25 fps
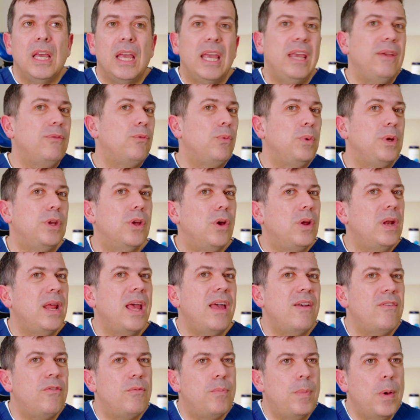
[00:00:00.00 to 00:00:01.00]
if we don't
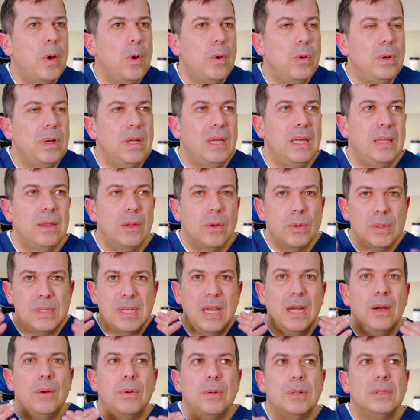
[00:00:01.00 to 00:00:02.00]
have bone in those
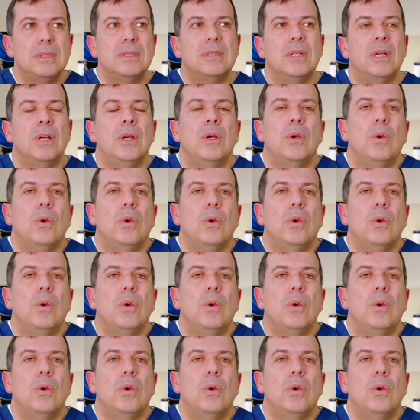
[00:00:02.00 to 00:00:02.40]
areas,